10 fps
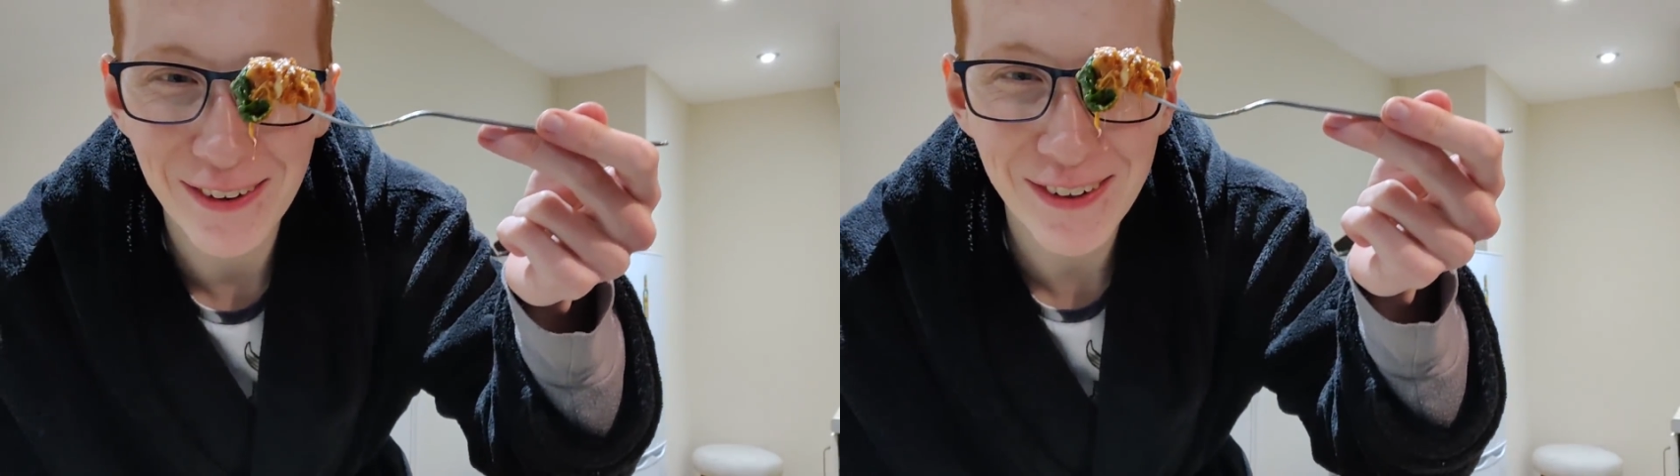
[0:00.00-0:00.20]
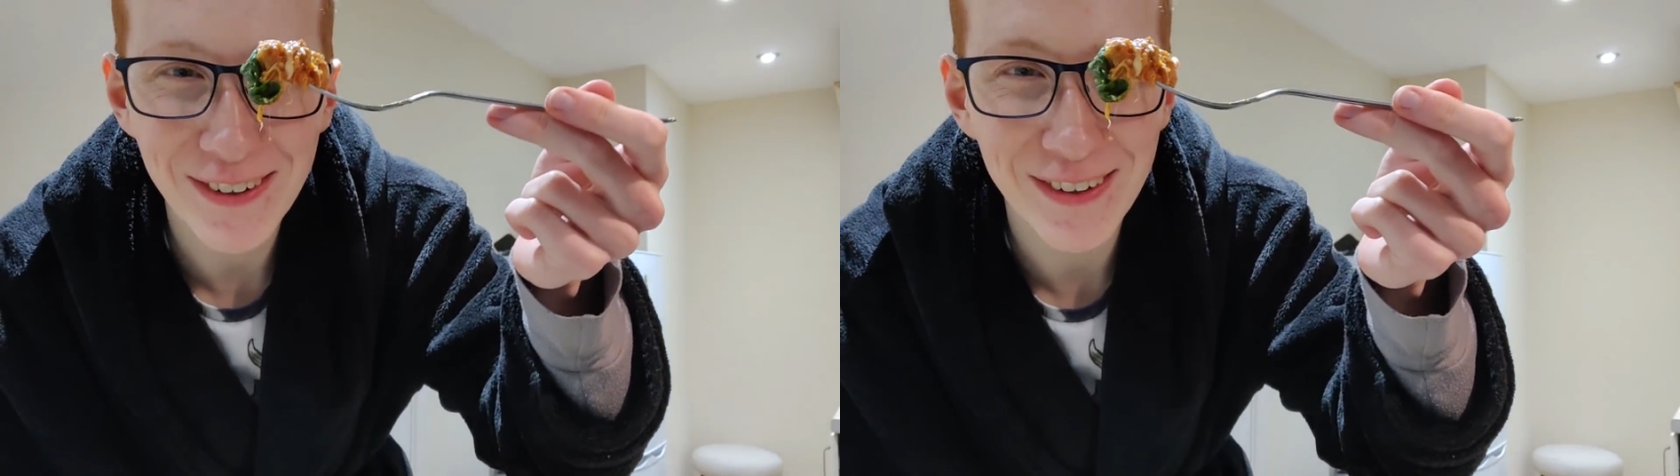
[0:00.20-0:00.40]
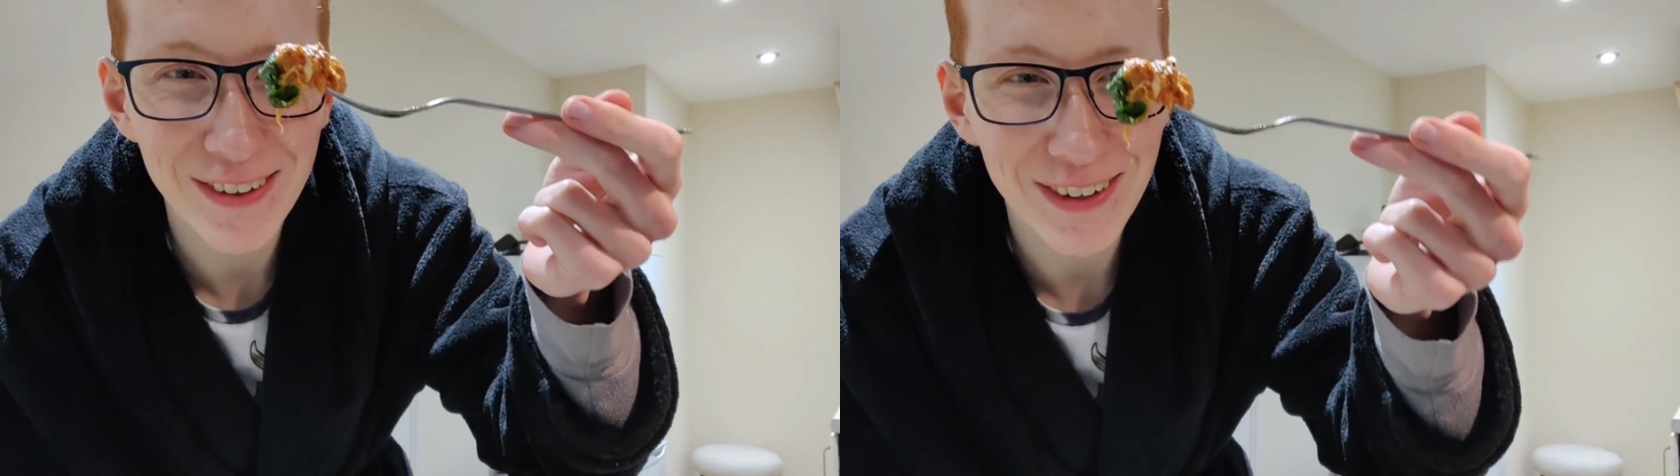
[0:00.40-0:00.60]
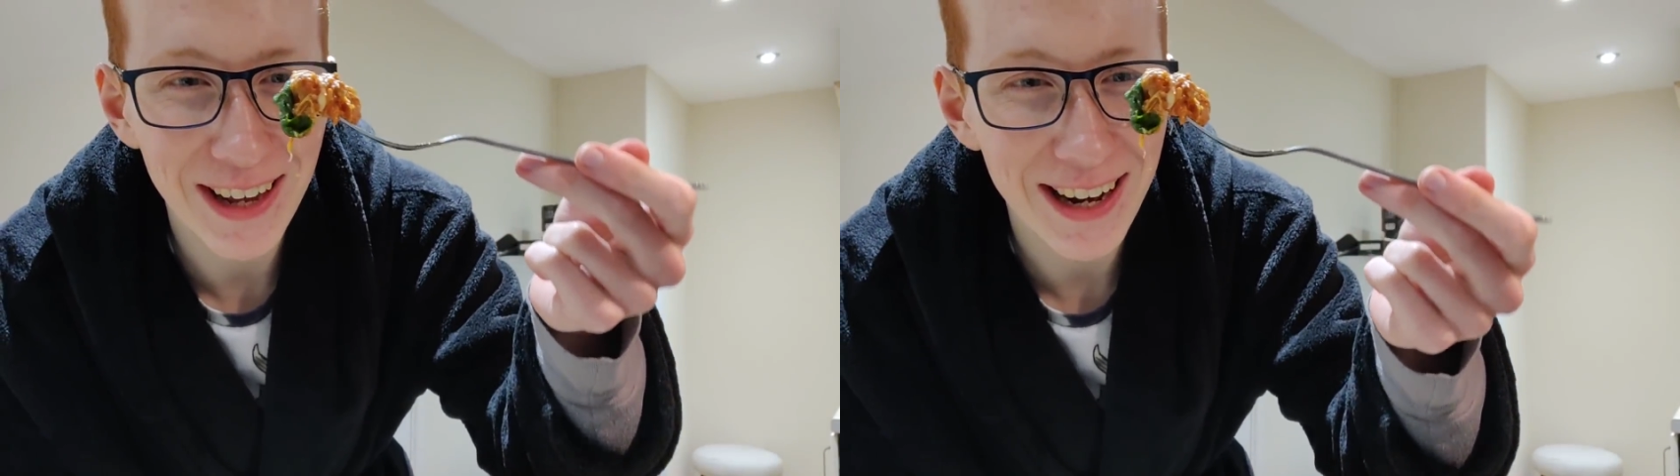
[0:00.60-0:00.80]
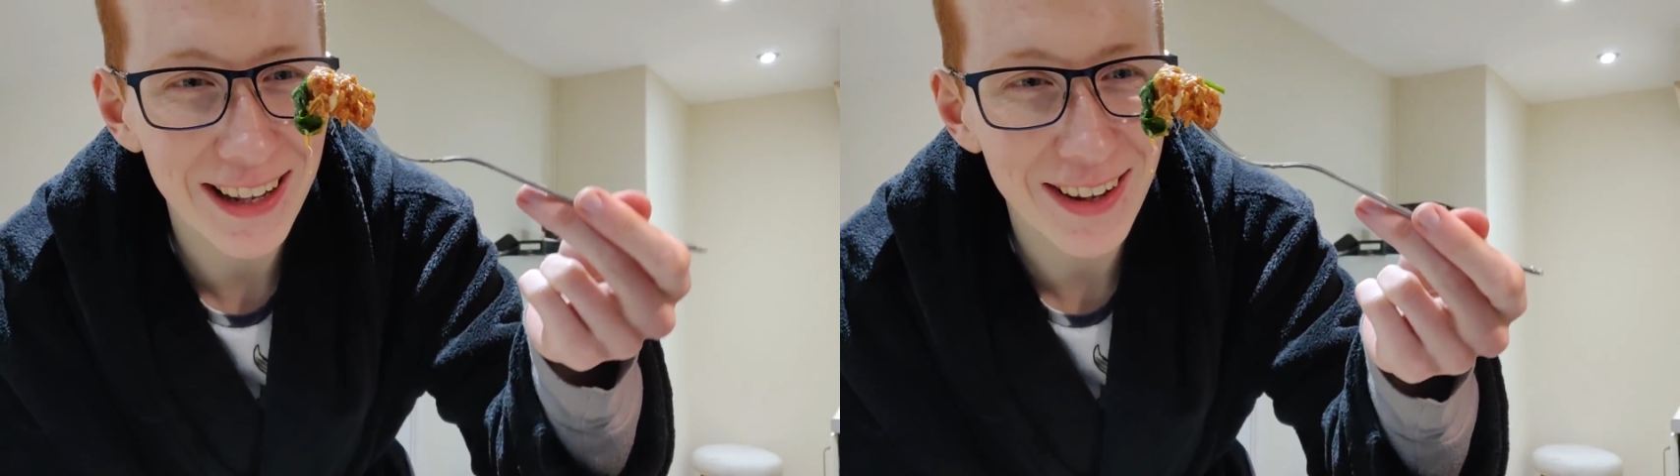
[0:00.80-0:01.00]
Oh,
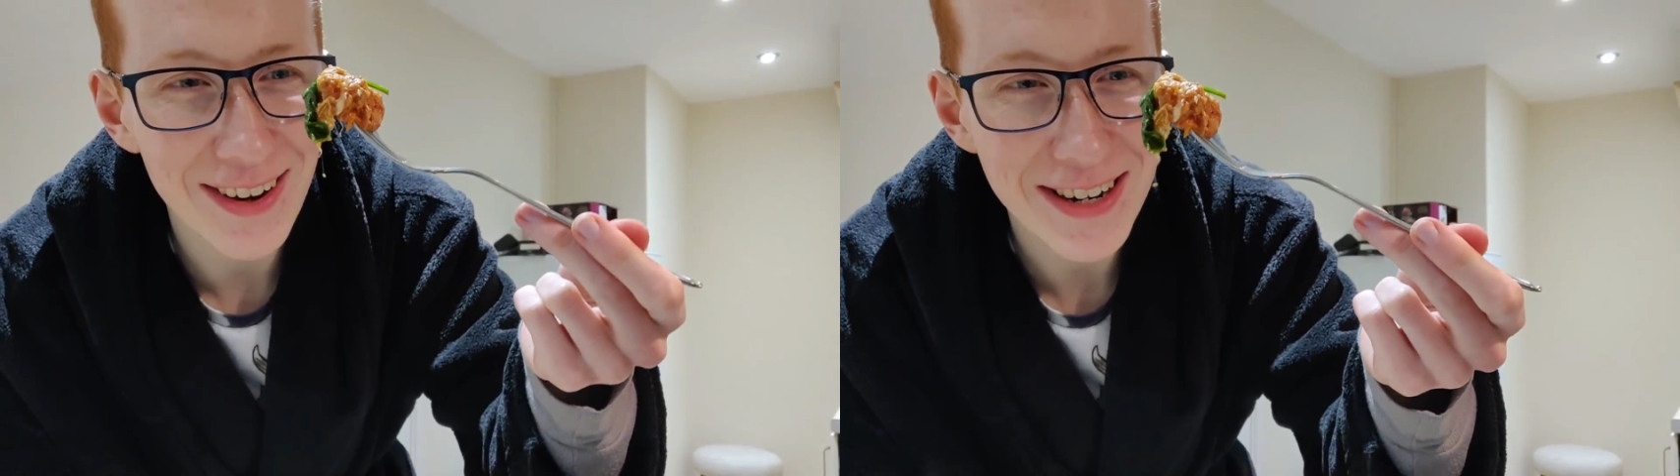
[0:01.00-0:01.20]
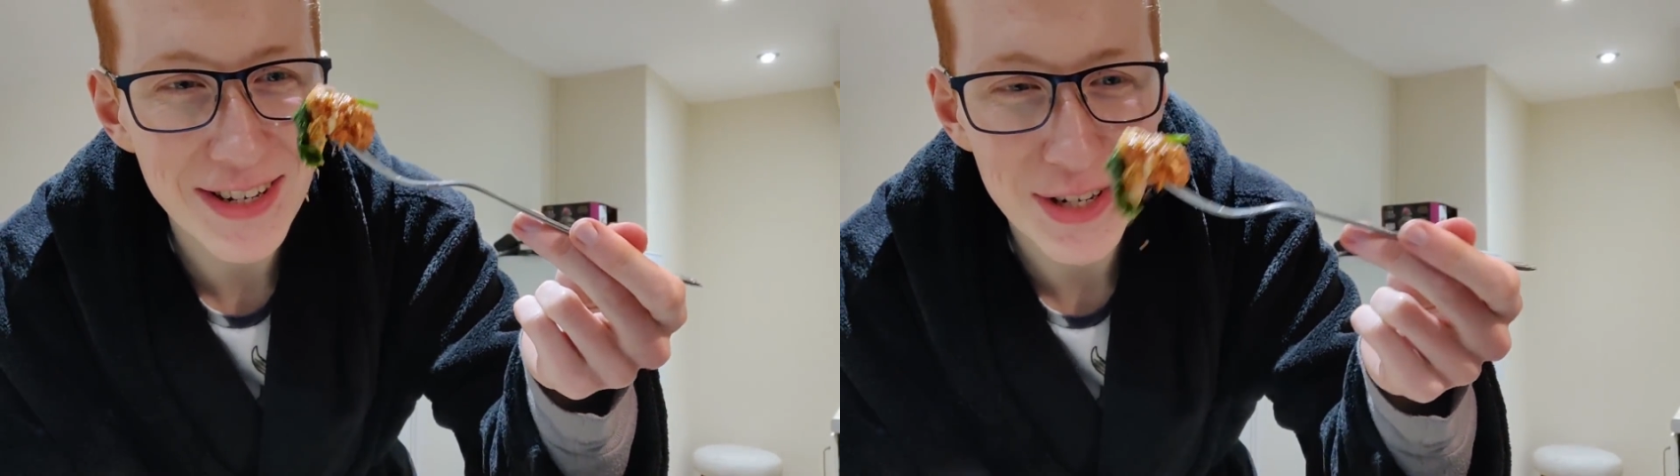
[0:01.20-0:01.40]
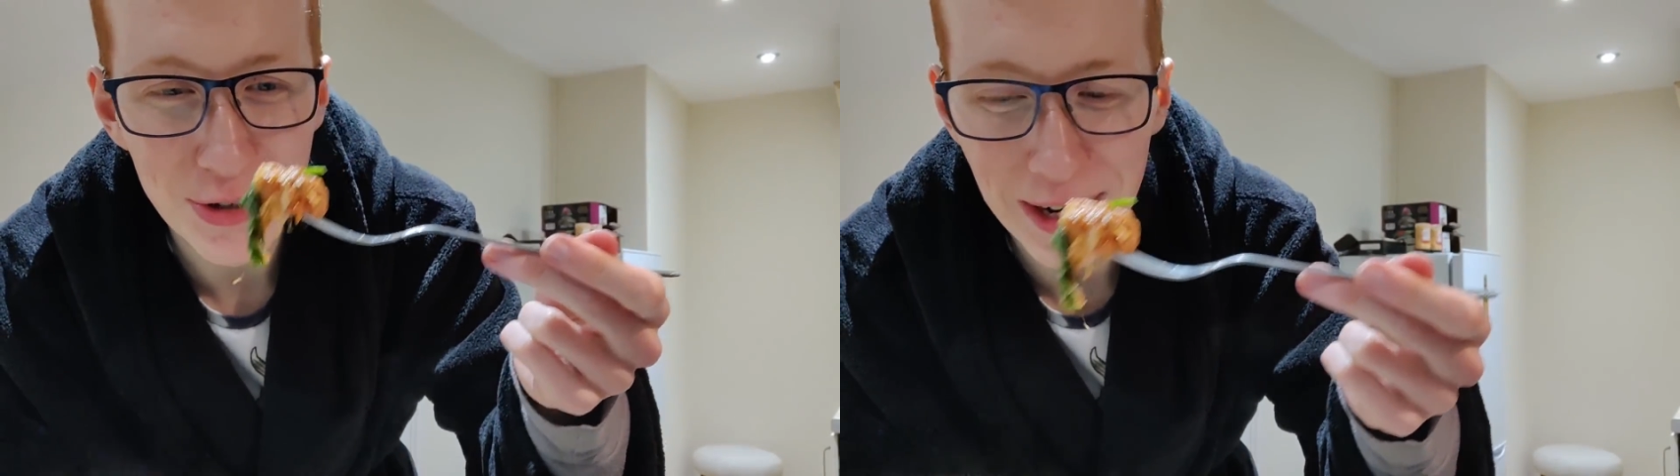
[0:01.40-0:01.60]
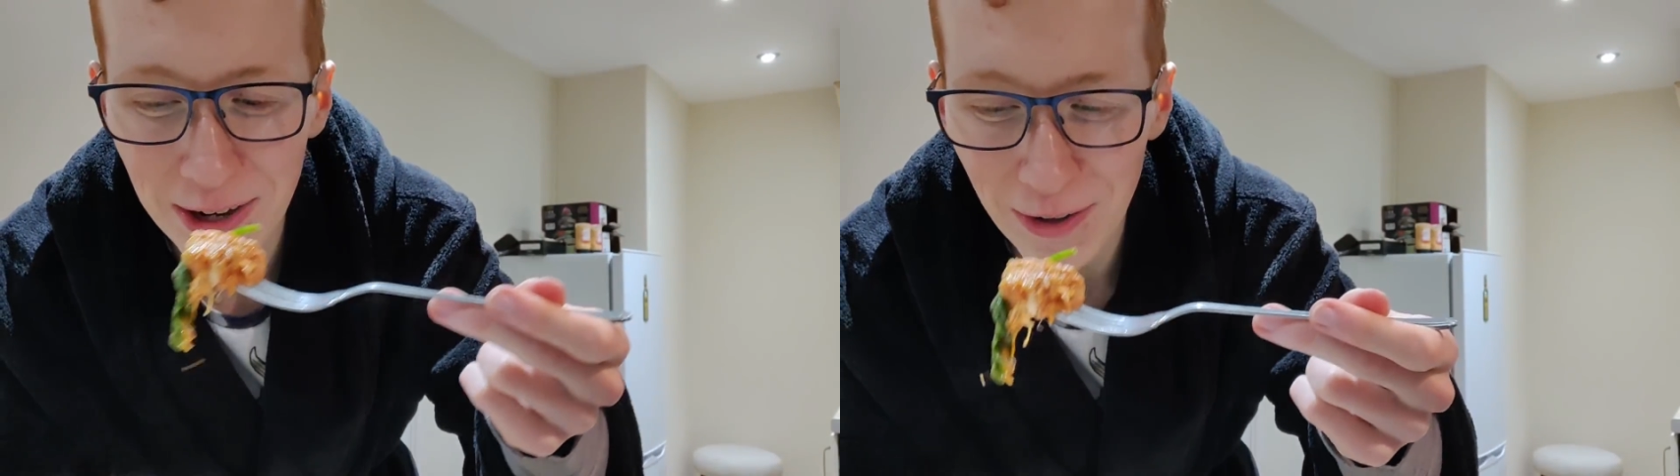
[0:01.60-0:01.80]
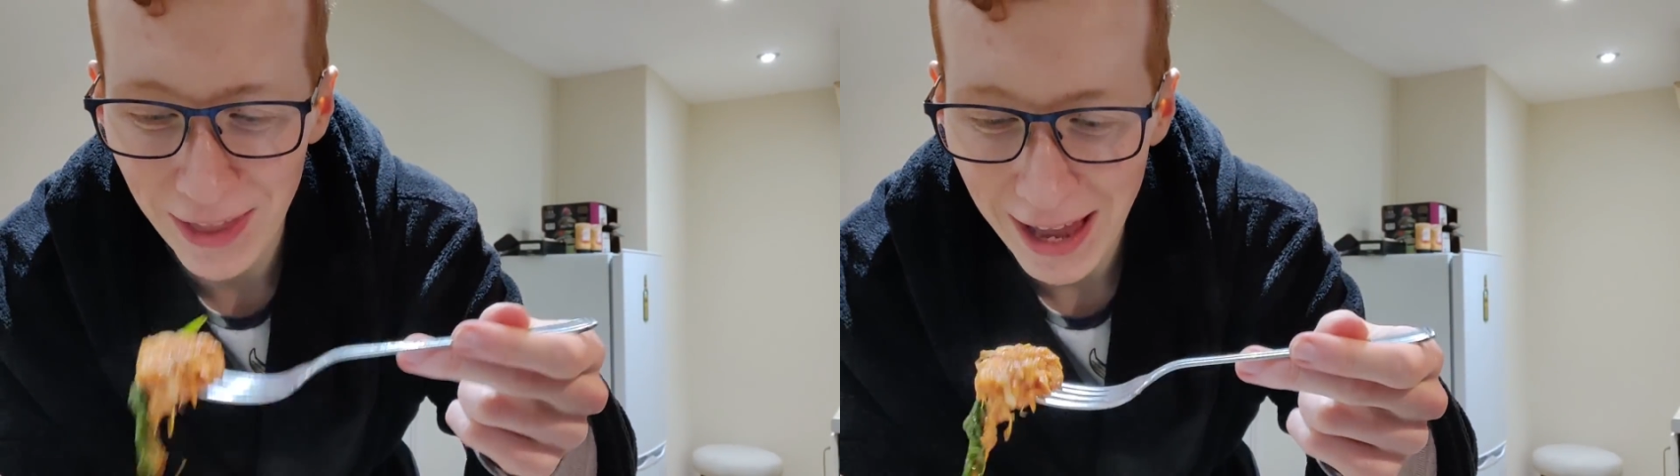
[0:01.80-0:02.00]
got a lot of
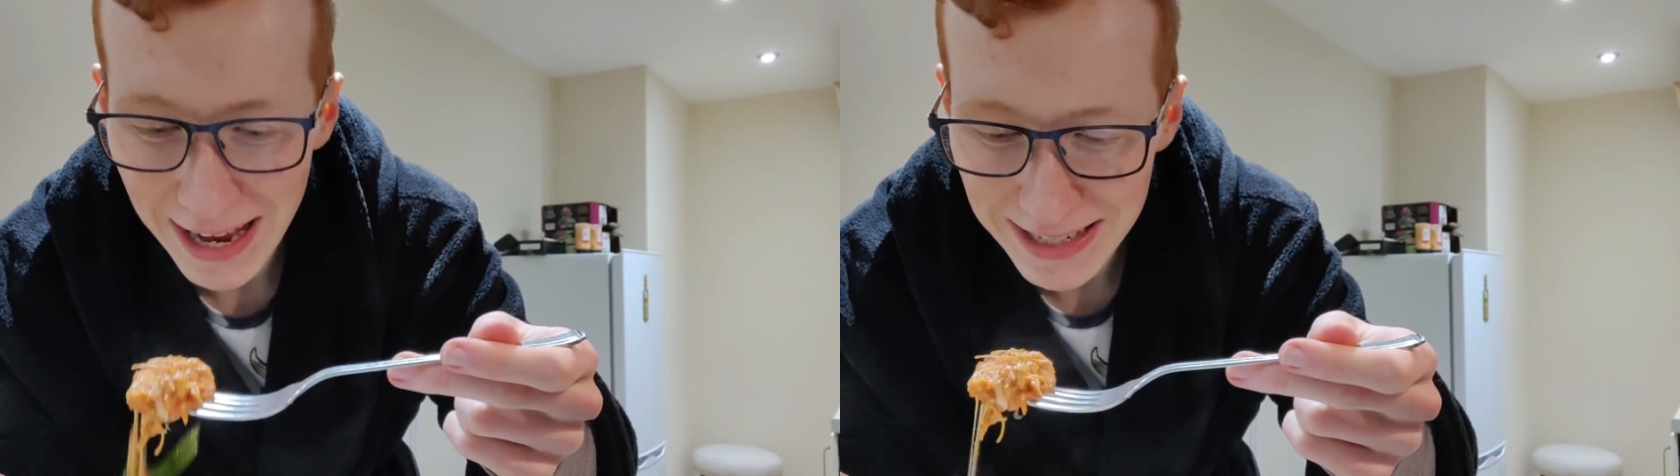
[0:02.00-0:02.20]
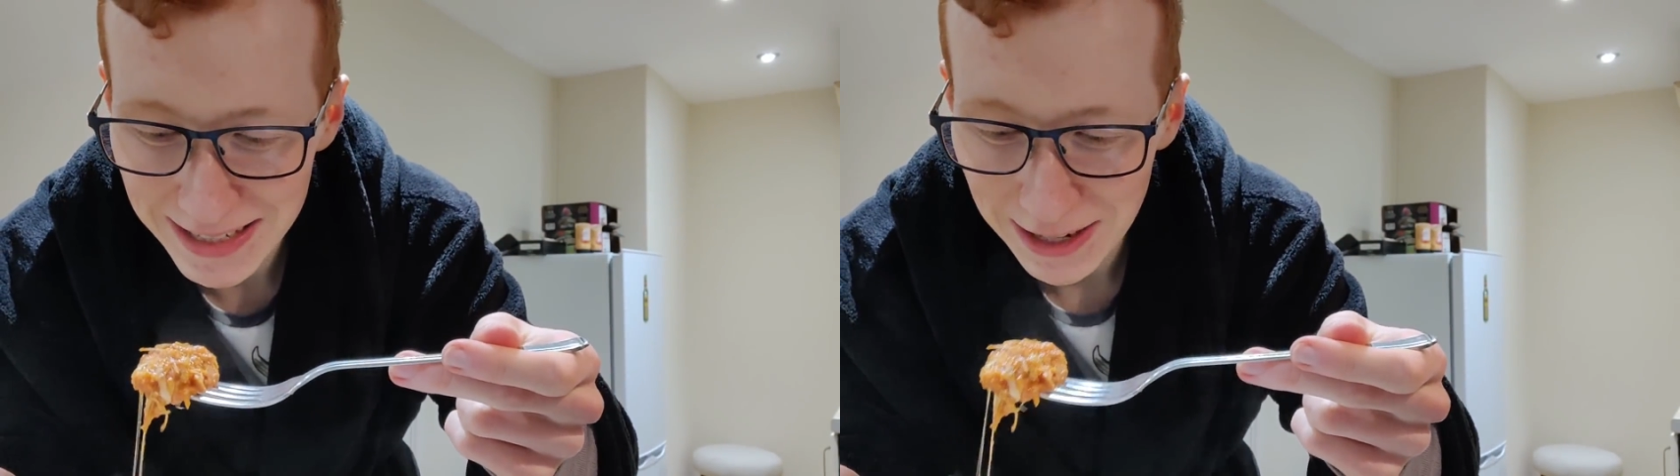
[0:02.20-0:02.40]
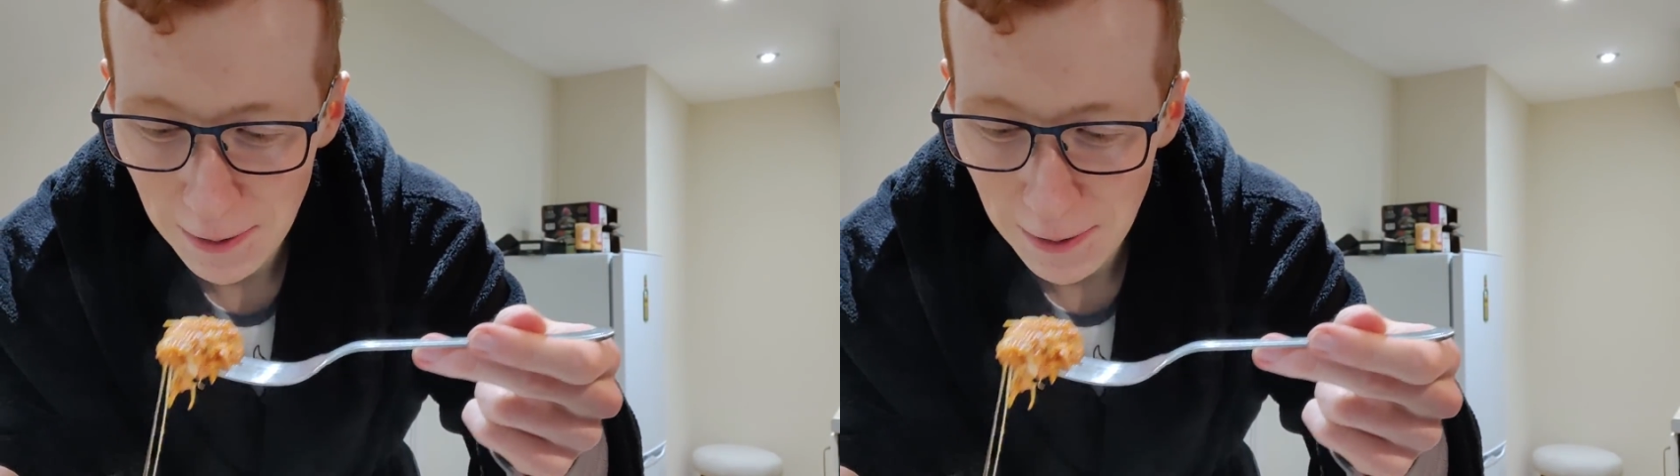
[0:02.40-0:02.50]
string on that.